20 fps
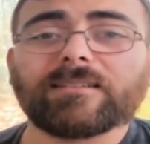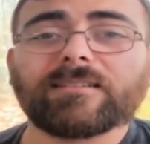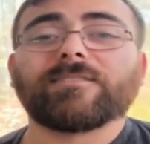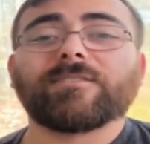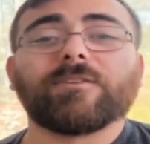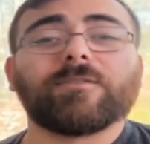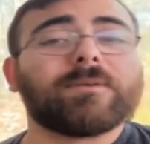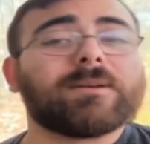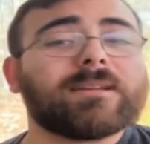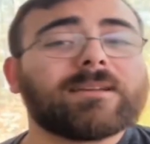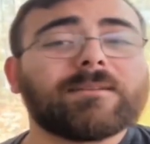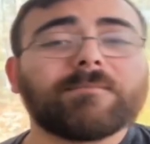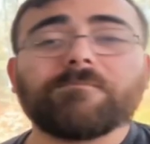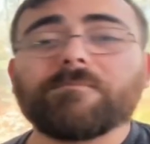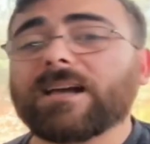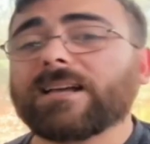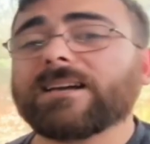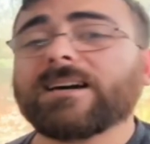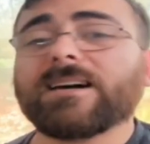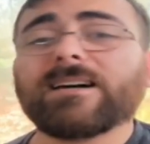So
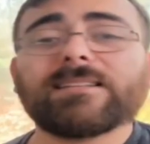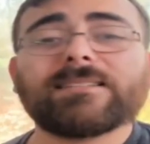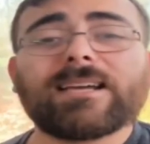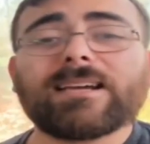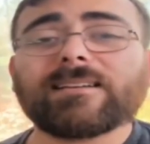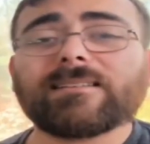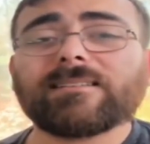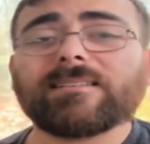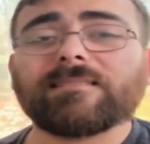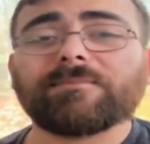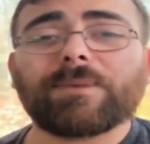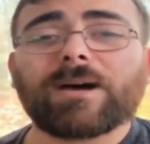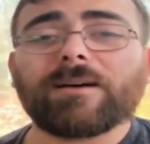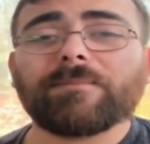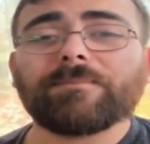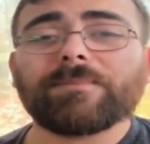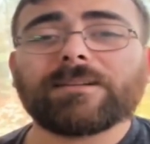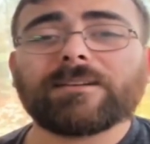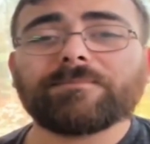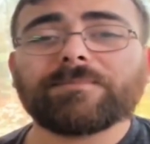my contact is
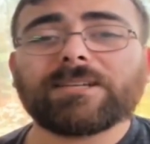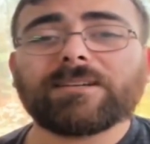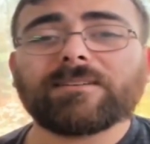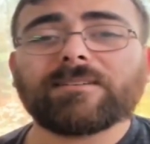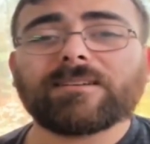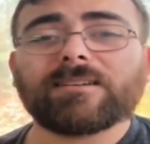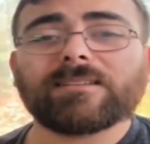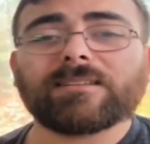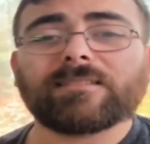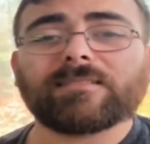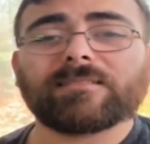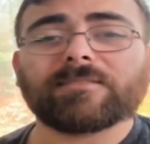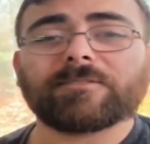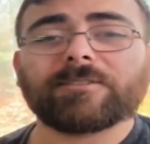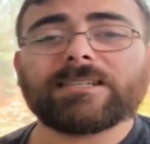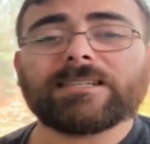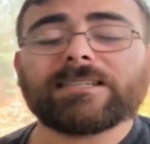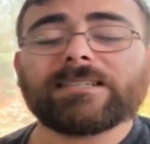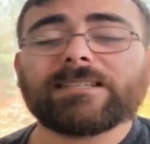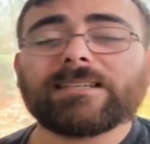popping up here on the
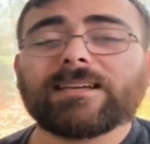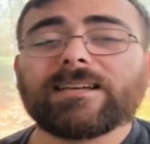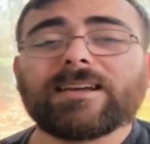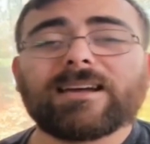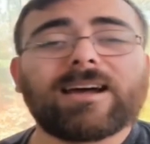screen.